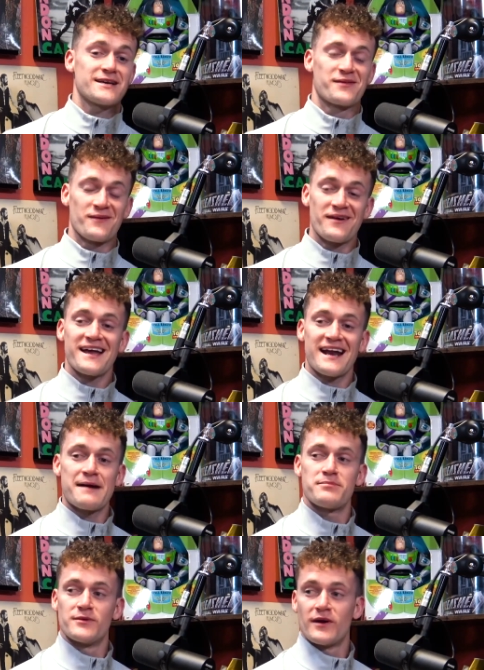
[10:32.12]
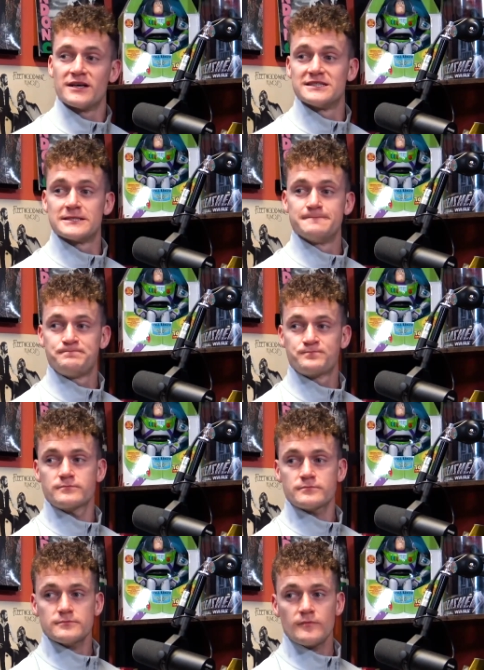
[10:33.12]
the way it happened was,
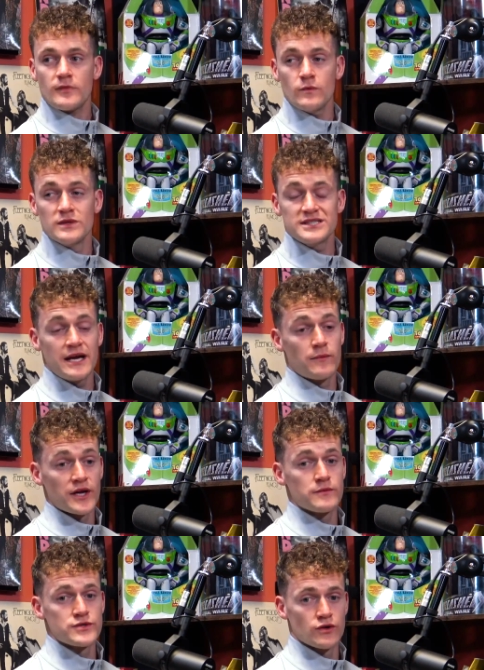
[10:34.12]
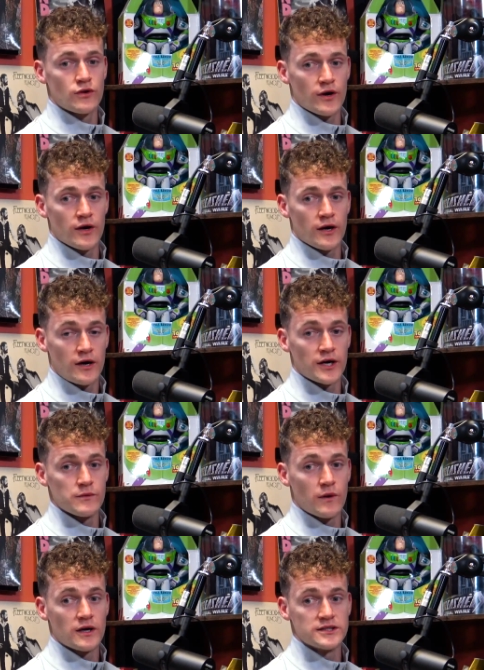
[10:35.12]
I would say when I was younger, I
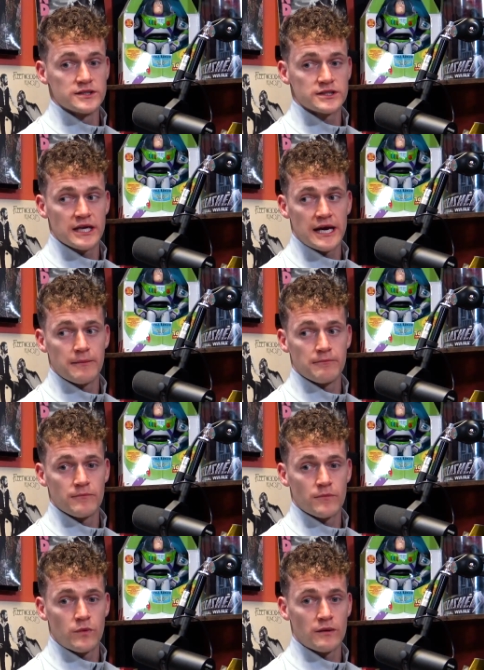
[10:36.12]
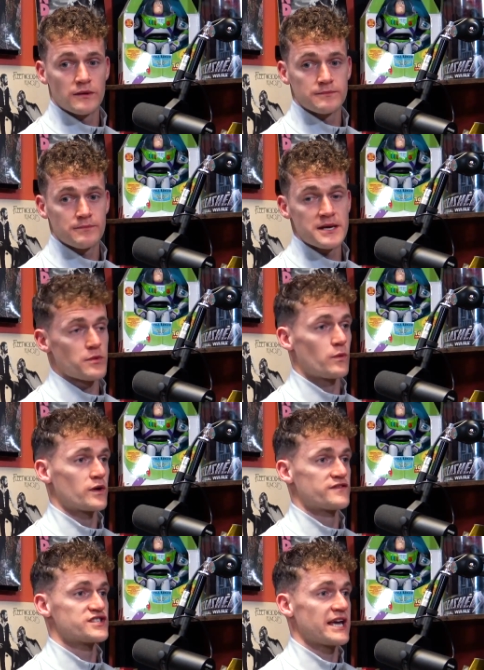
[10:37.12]
was um, well, people would
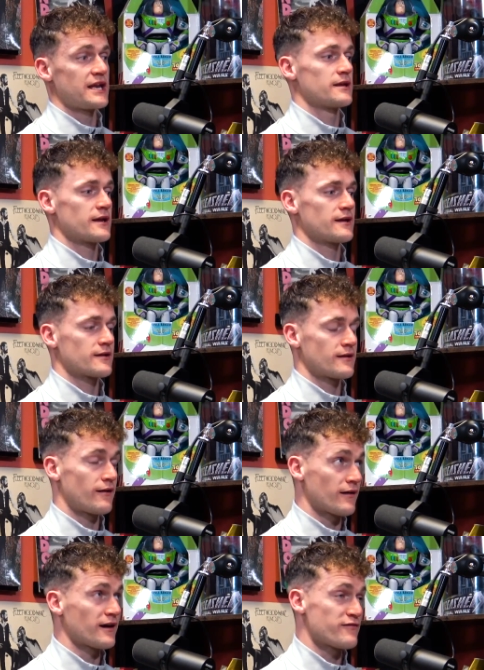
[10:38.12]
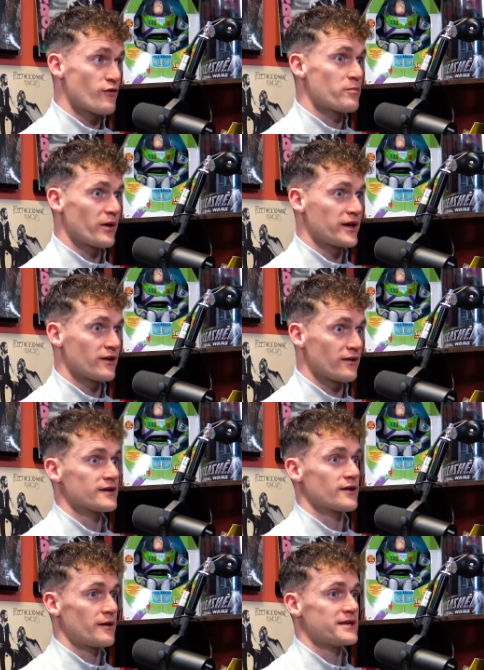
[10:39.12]
have said call a fuckboy or you
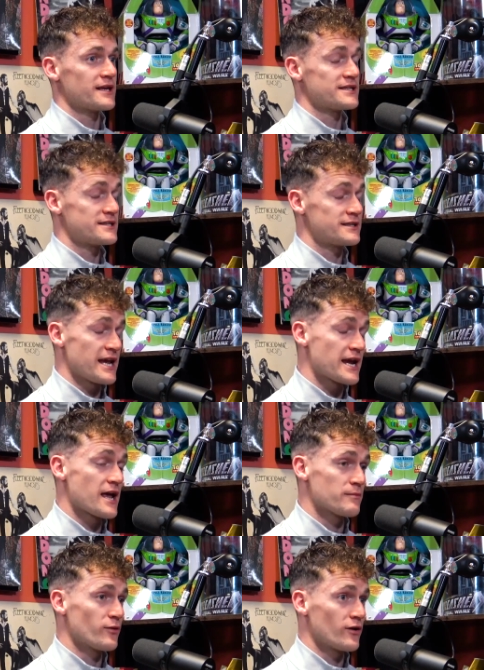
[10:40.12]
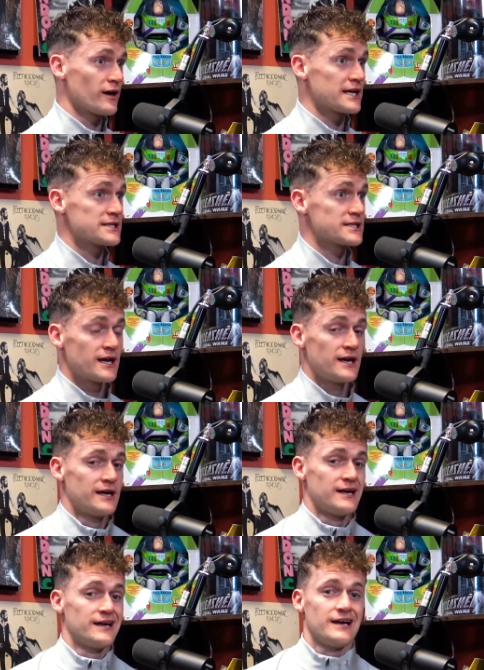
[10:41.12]
know mm. I mean a dickhead more or less.
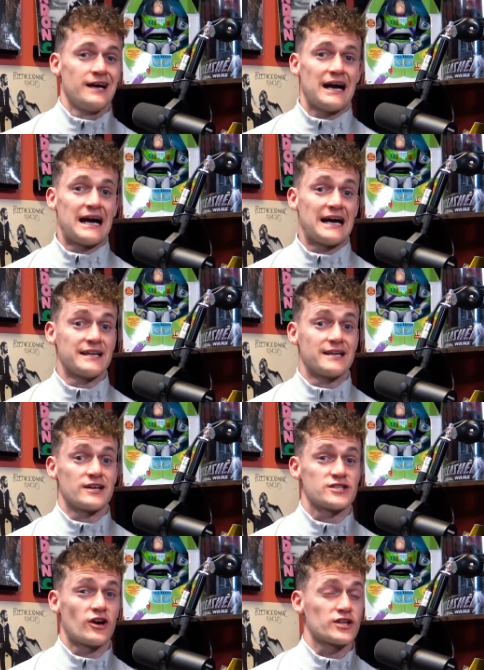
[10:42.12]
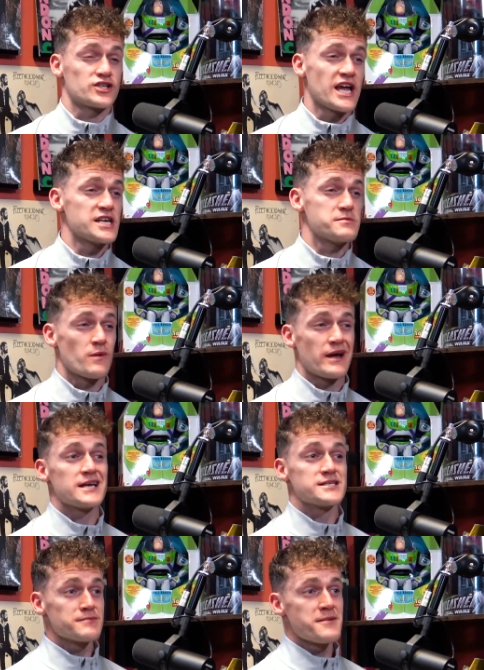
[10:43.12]
And I sort of changed my
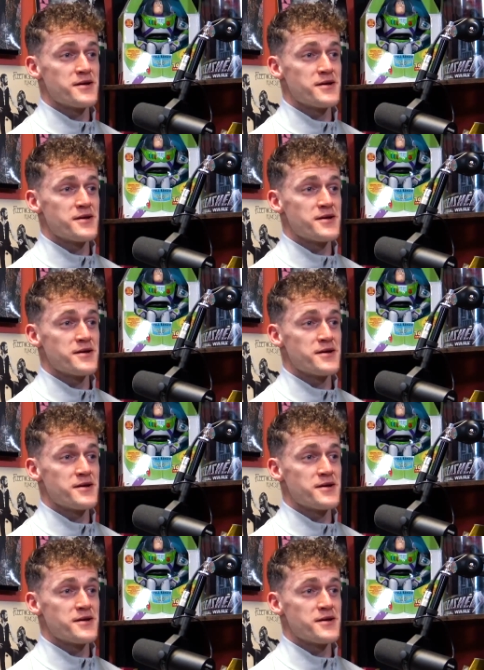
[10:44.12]
ways maybe